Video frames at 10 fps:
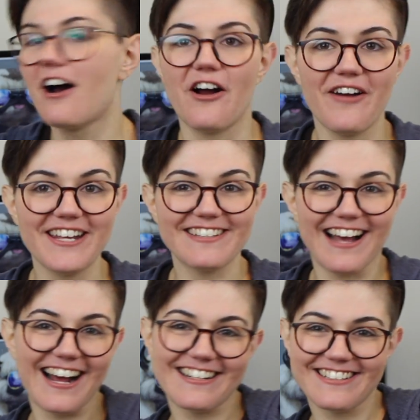All right,
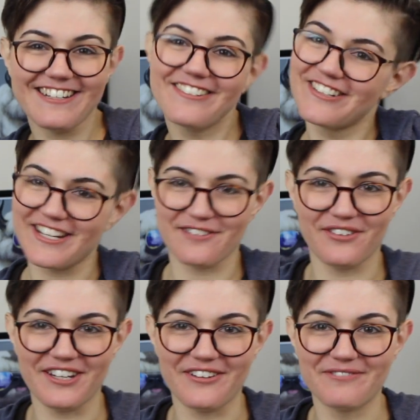I'll see you in the next
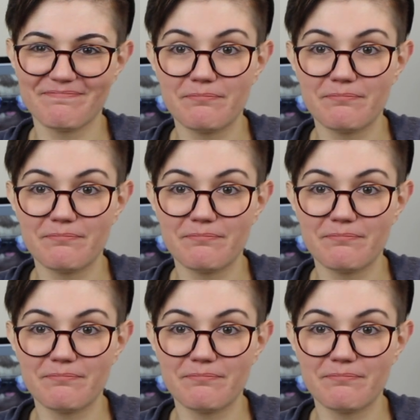video.